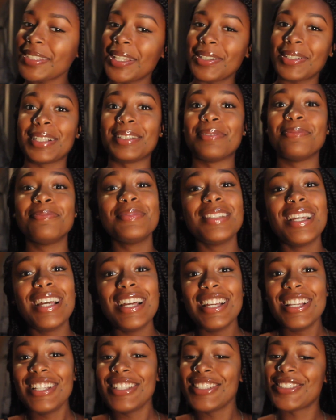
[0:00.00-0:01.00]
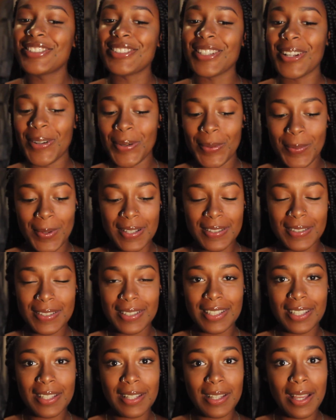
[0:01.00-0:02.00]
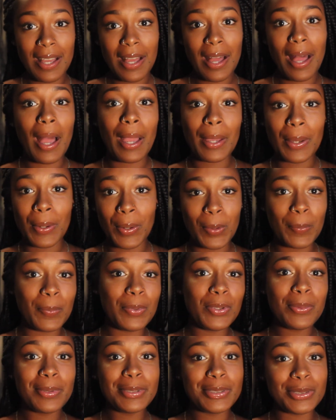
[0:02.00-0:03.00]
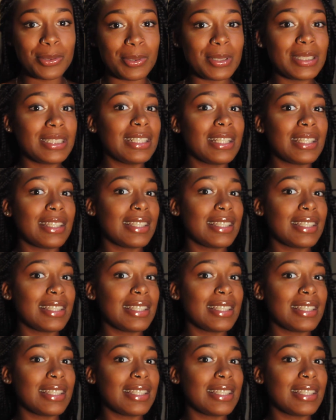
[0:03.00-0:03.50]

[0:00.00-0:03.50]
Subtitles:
Okay, so I hope you enjoyed